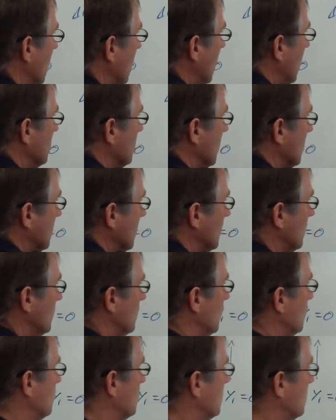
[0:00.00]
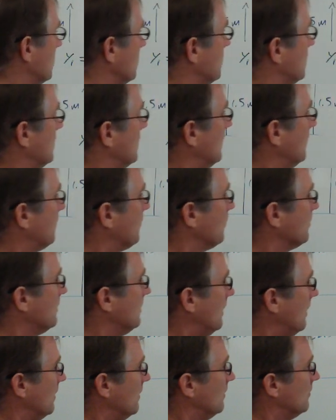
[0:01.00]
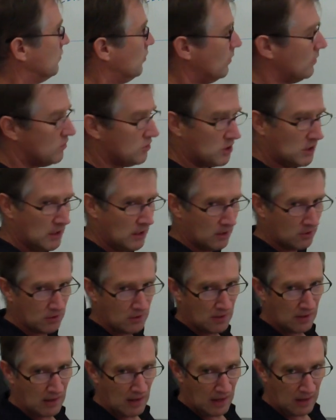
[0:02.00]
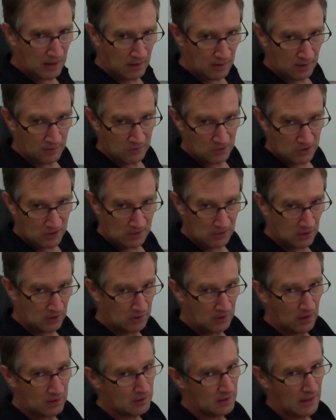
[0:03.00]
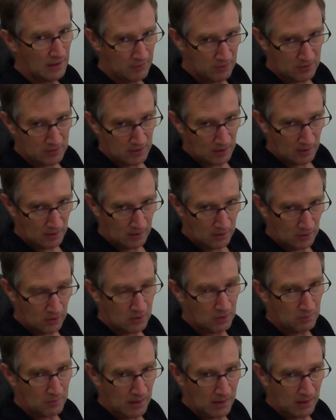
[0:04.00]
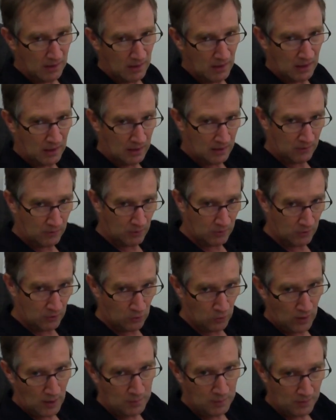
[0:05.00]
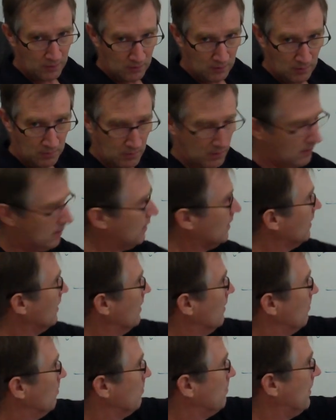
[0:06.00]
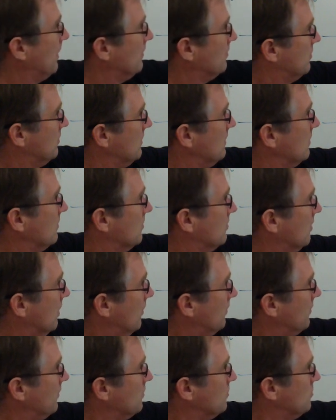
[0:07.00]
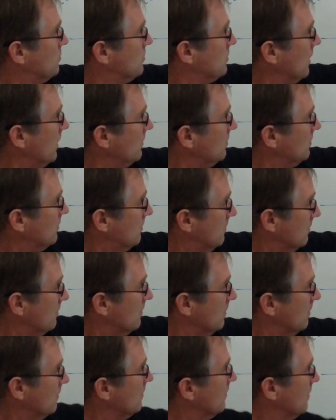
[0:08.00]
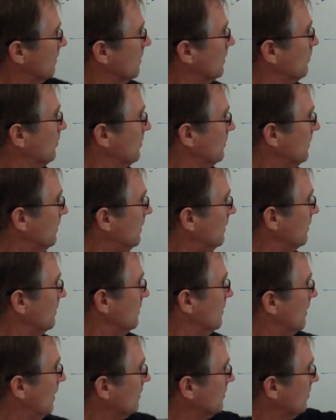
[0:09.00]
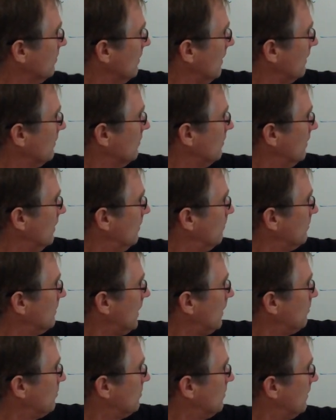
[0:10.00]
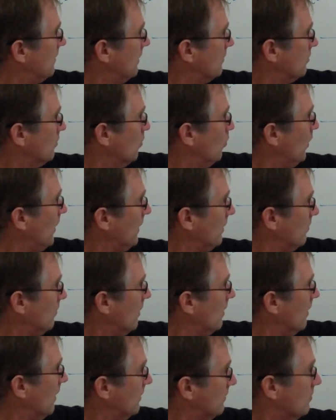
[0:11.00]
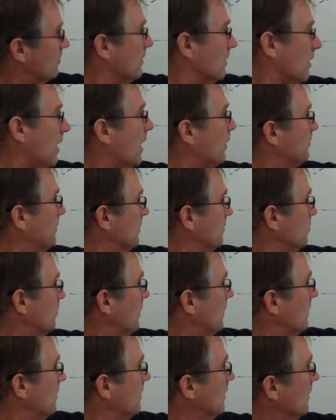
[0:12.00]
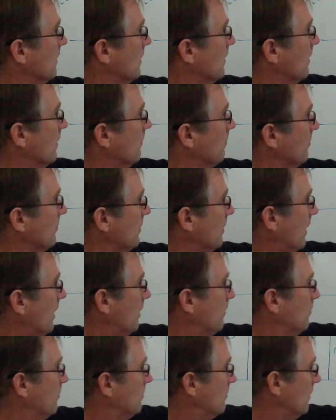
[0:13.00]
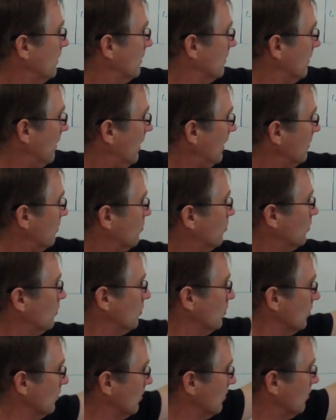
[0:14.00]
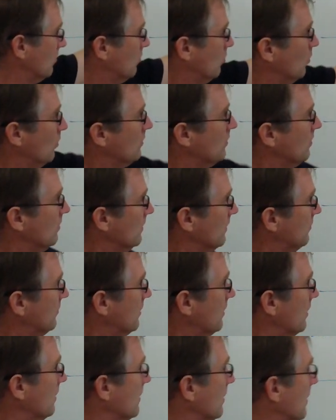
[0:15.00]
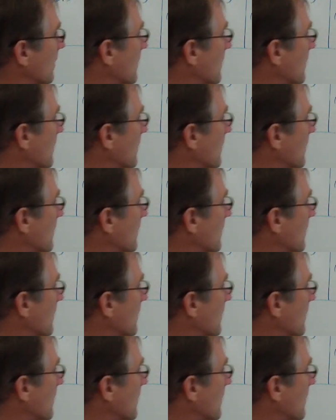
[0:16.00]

And again, use g for 10. And your g isn't negative. g doesn't have a sign. You can make it negative when you're dropping something. But g itself is just the number 10. That's, that's n times g, that's your weight, right? That's the object's weight times it, the height through, you, through which you lifted it.